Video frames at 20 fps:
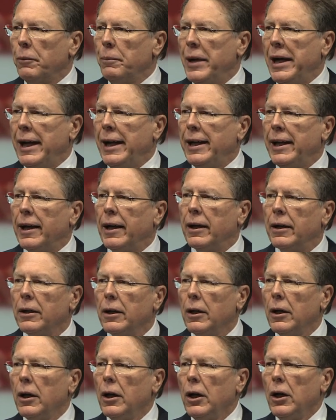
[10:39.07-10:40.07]
media
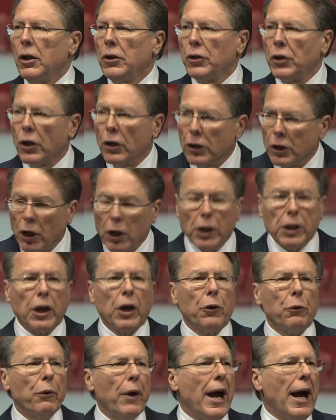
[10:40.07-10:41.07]
to look
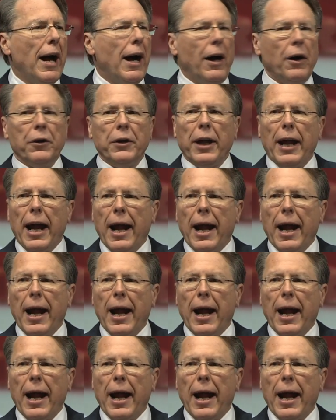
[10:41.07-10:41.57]
around